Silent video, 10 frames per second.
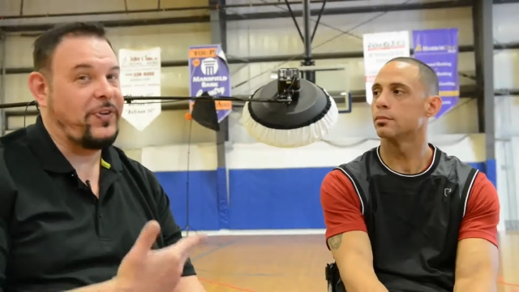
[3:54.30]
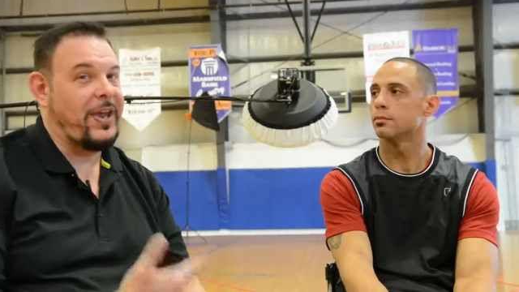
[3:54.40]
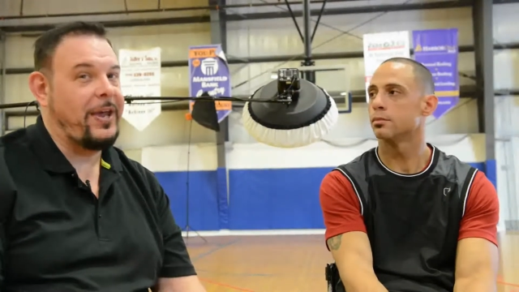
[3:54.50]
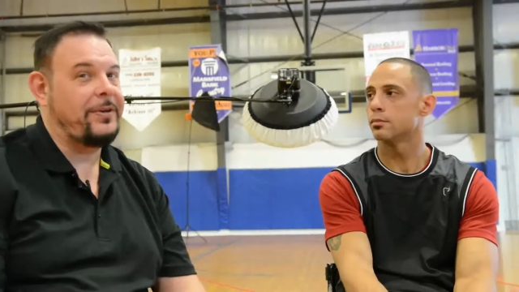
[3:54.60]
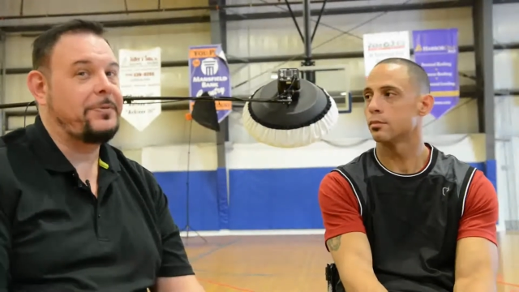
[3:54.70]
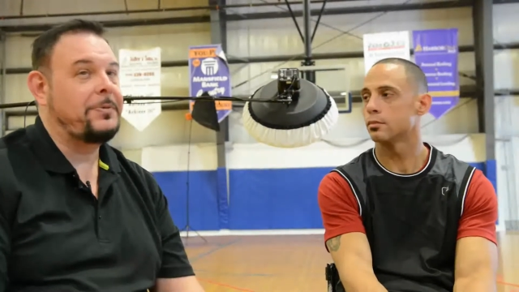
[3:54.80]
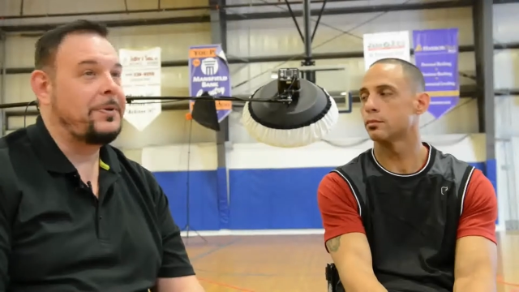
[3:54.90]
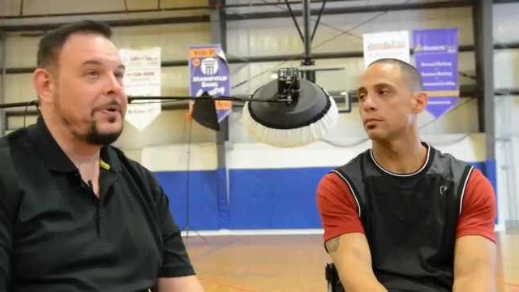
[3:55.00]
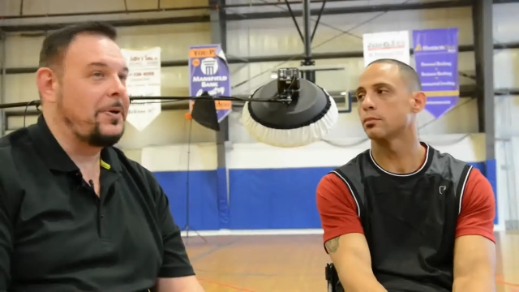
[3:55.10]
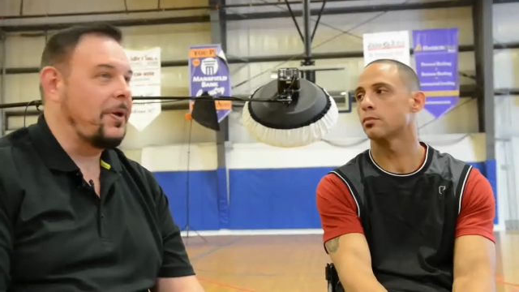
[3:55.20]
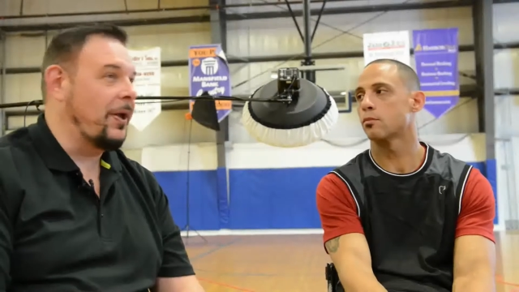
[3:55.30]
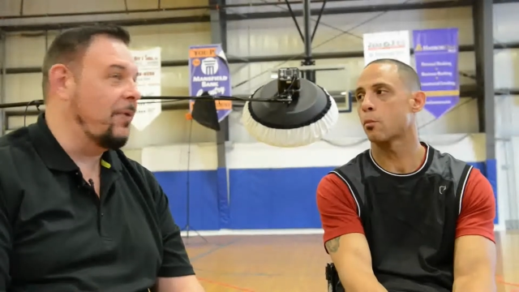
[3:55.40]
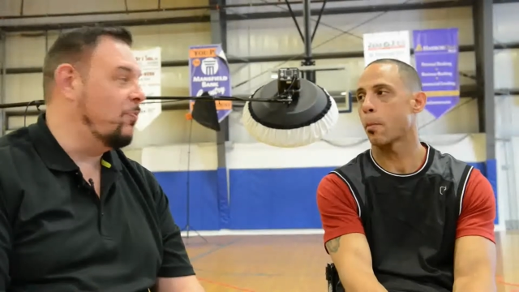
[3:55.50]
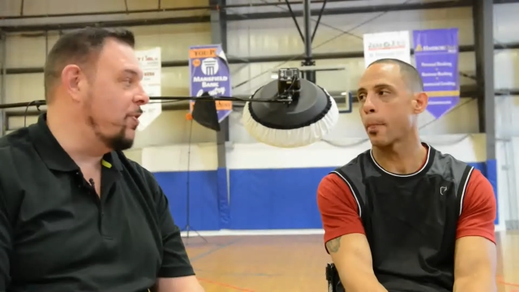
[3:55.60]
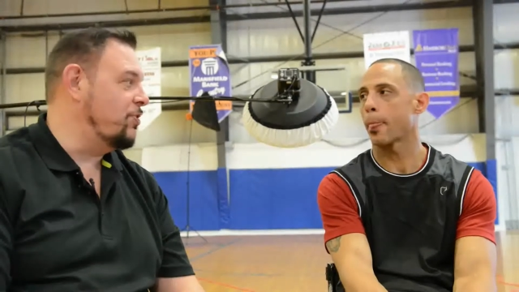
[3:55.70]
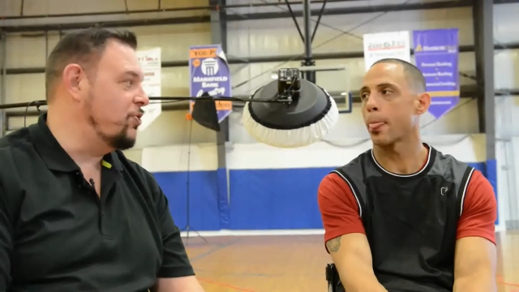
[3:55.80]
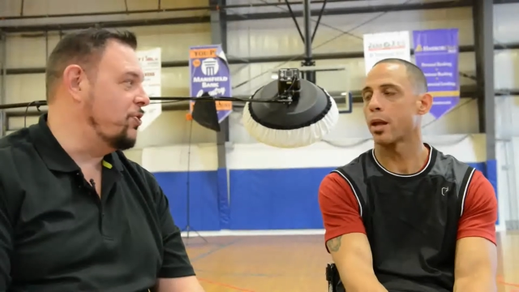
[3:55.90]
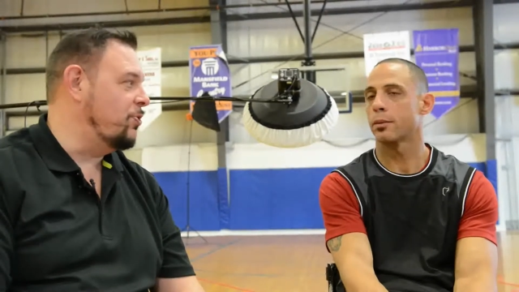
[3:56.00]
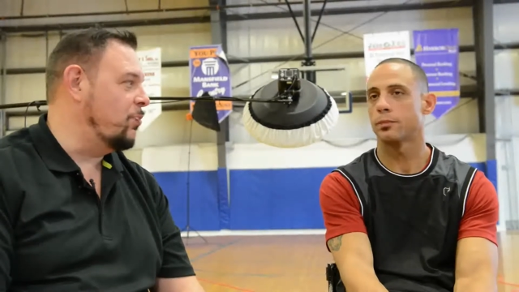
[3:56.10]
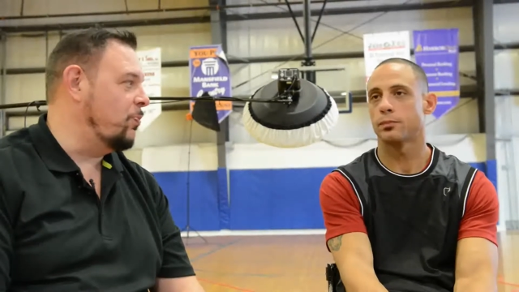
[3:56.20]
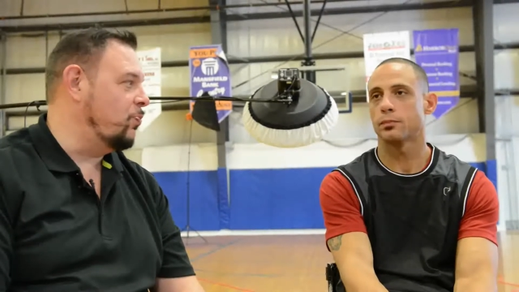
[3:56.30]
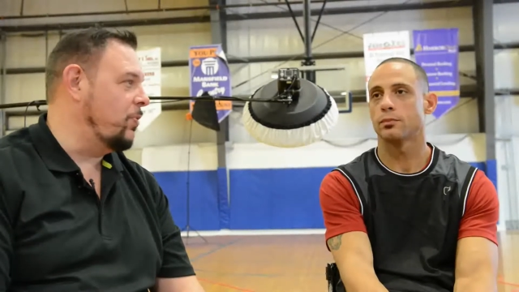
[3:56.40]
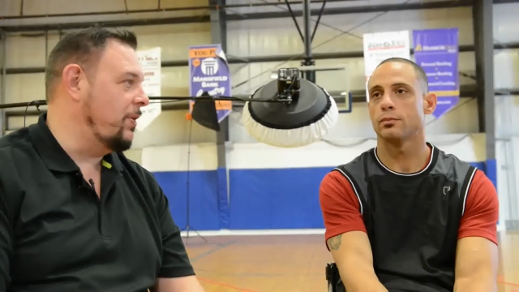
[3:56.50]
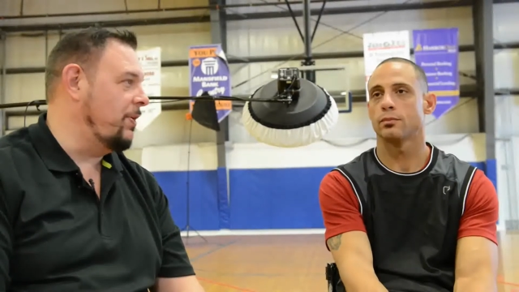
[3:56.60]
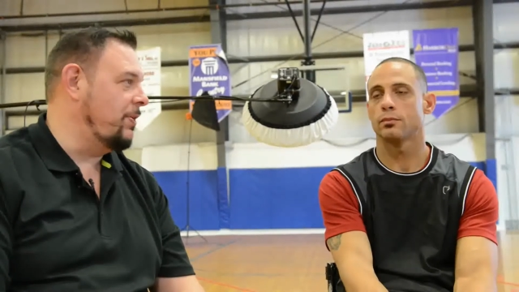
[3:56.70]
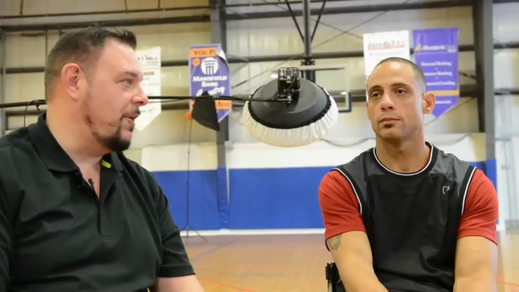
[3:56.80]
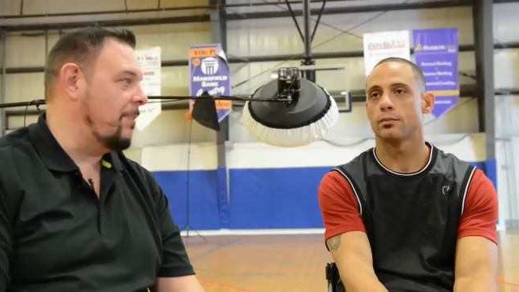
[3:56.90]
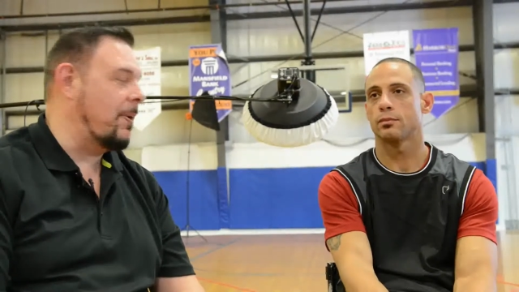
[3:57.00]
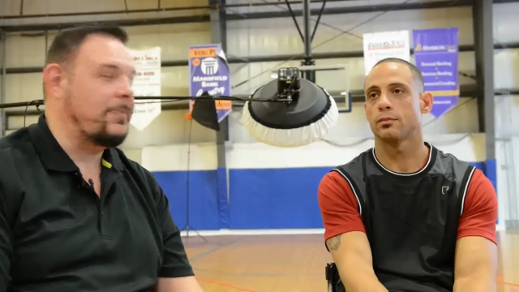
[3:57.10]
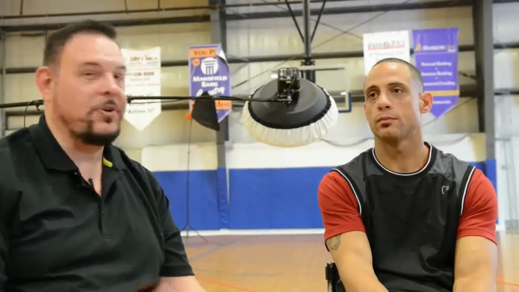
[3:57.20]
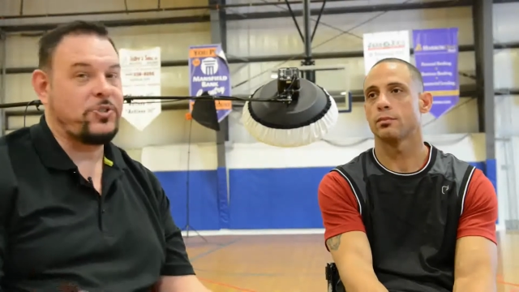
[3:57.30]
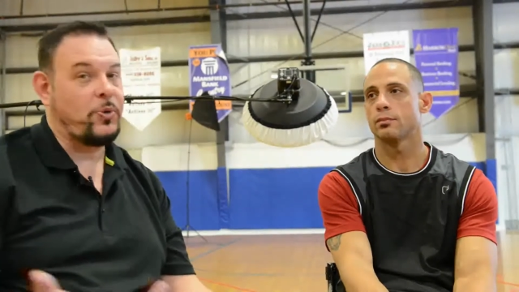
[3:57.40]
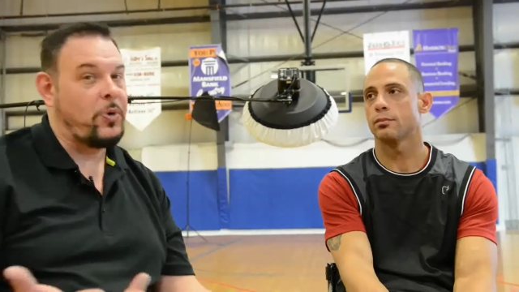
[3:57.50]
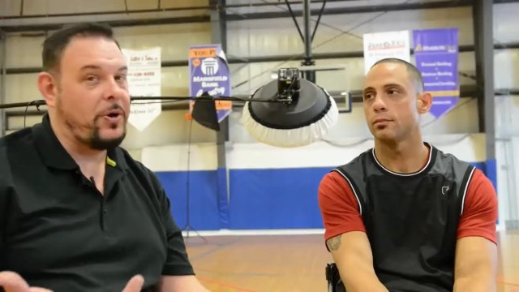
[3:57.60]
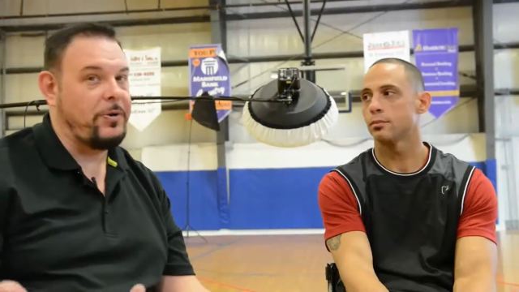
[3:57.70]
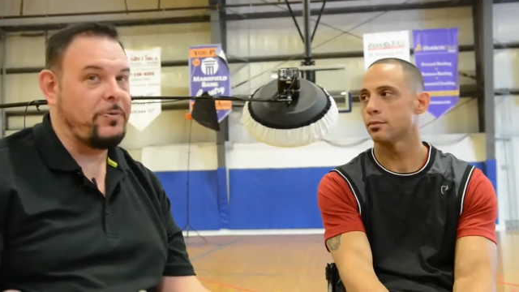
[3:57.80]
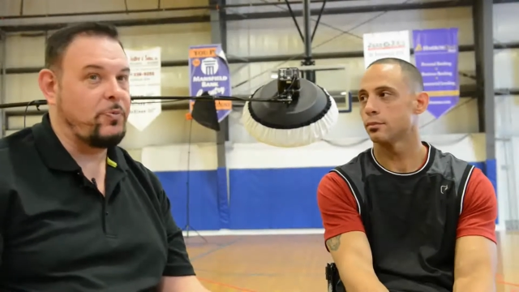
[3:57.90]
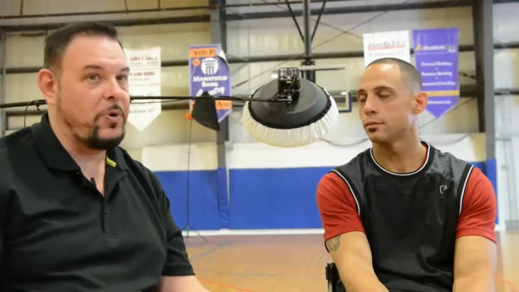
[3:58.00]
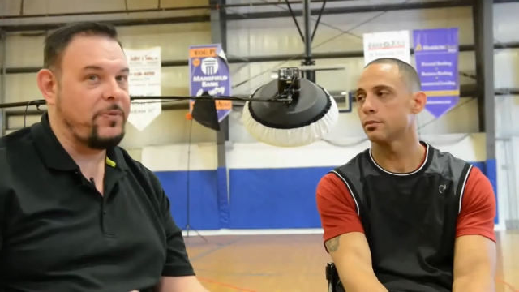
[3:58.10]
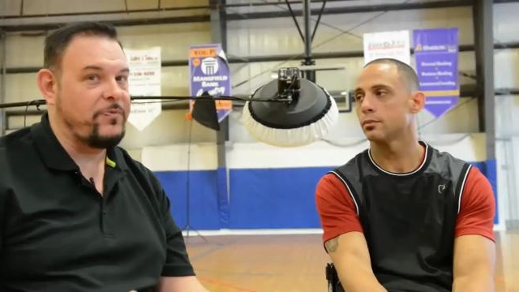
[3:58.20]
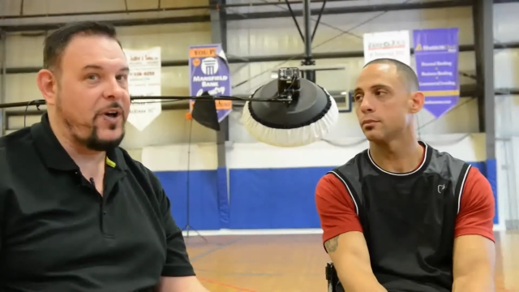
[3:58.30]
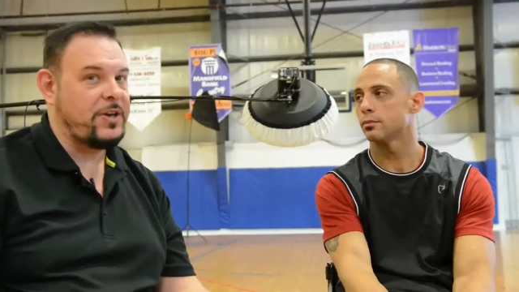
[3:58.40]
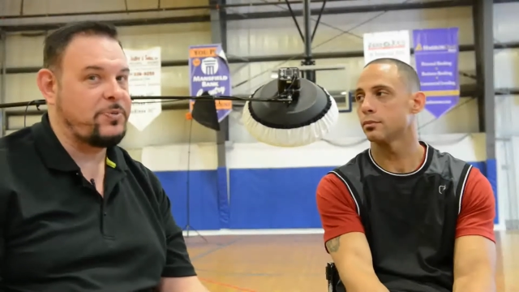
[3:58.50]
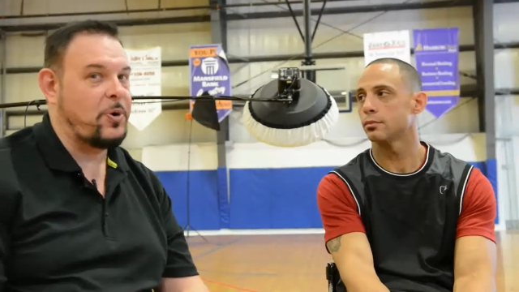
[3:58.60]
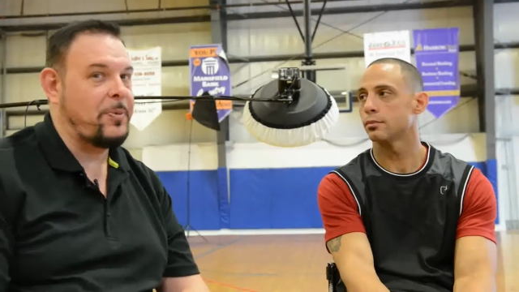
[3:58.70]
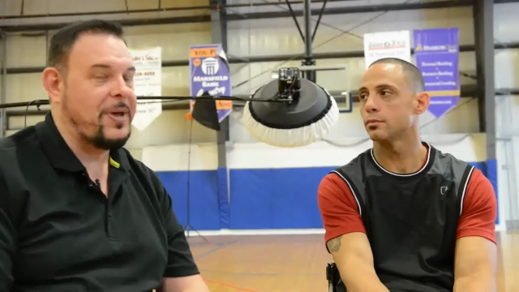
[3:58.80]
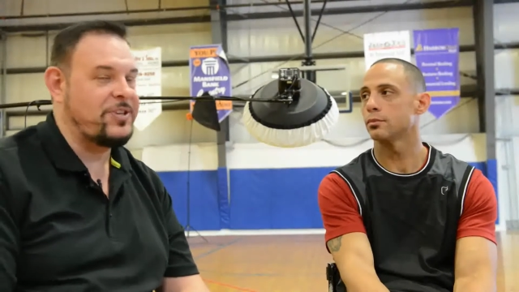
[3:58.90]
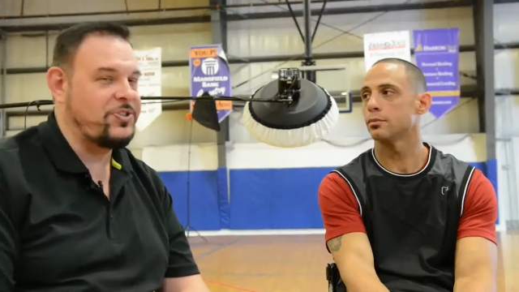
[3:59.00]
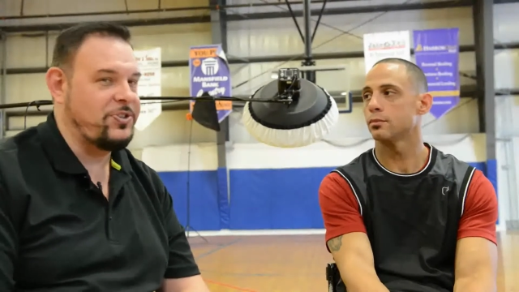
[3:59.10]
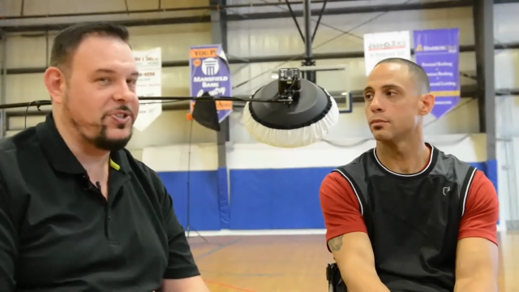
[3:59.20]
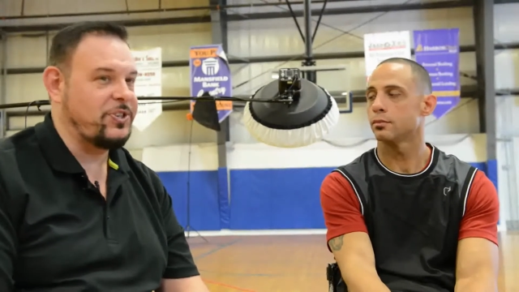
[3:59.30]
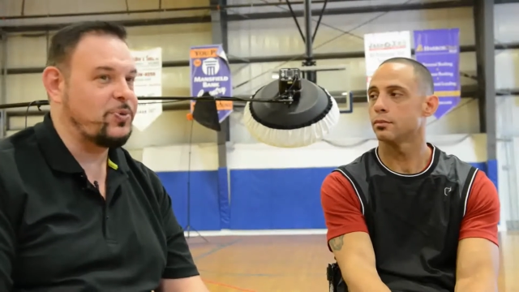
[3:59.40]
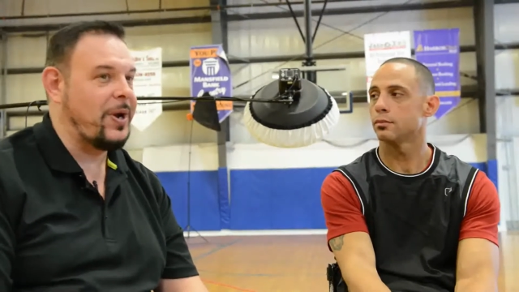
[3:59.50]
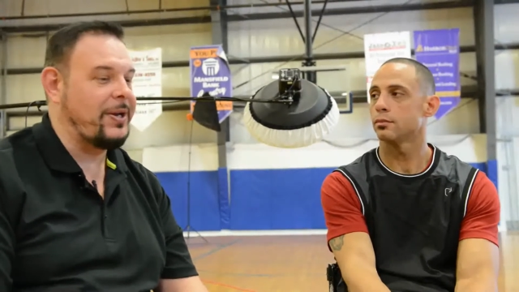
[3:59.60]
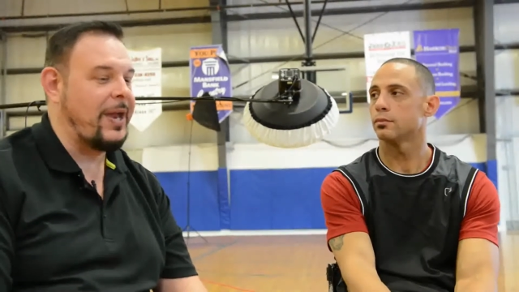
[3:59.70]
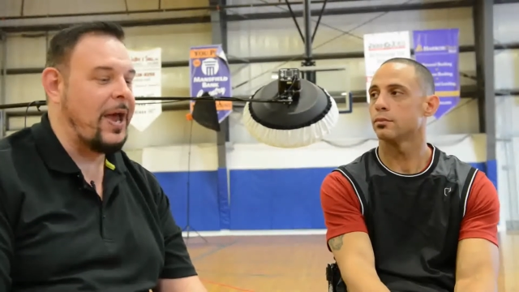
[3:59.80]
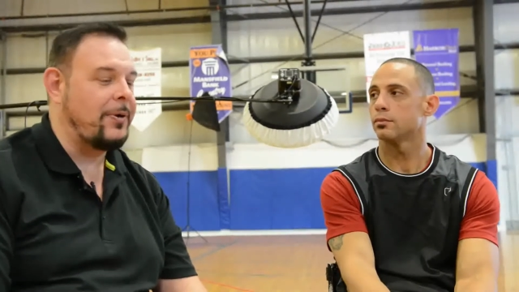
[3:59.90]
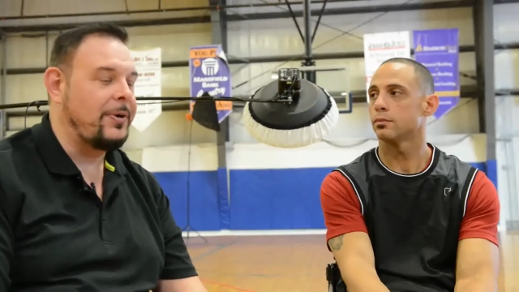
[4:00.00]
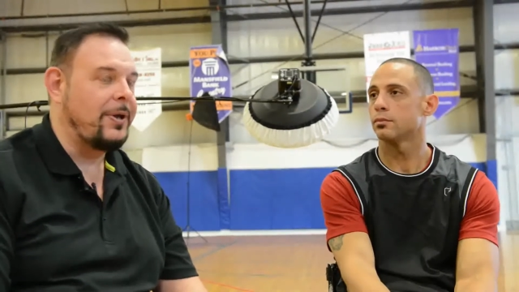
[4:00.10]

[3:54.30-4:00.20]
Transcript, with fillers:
Speaker 1: fan. And what did you do when we came up here? So we're in we're in Foxborough, Massachusetts right now